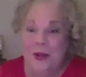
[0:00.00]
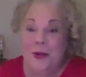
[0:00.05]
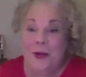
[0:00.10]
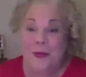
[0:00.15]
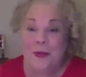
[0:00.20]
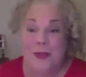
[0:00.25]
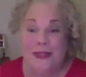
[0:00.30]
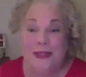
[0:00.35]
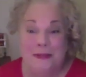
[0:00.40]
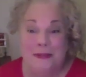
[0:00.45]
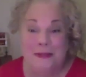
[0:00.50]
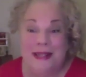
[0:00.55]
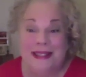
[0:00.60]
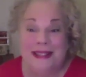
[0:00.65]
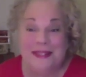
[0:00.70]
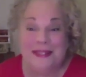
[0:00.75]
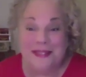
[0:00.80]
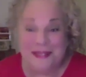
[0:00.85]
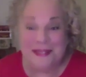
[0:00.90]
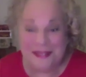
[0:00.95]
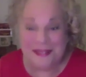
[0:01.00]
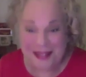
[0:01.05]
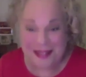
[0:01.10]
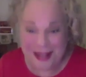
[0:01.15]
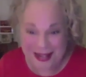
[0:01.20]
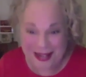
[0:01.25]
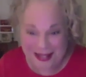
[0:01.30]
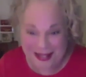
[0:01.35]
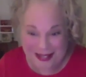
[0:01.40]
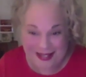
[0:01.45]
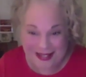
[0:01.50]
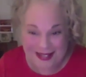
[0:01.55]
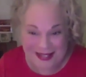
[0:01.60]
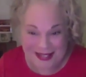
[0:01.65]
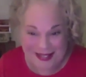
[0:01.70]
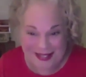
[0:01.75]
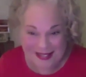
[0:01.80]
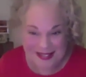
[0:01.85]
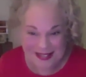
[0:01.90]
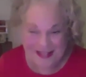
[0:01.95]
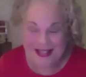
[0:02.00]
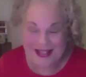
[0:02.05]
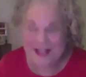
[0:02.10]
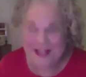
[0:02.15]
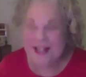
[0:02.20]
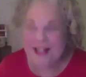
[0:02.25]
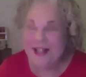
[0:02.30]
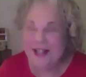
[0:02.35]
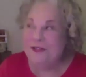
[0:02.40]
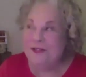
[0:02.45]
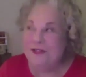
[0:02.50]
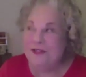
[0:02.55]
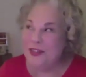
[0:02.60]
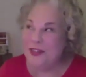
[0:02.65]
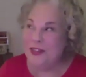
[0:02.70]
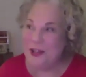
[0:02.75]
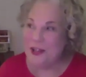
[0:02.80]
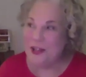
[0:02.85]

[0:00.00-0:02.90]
Well, I'm excited for the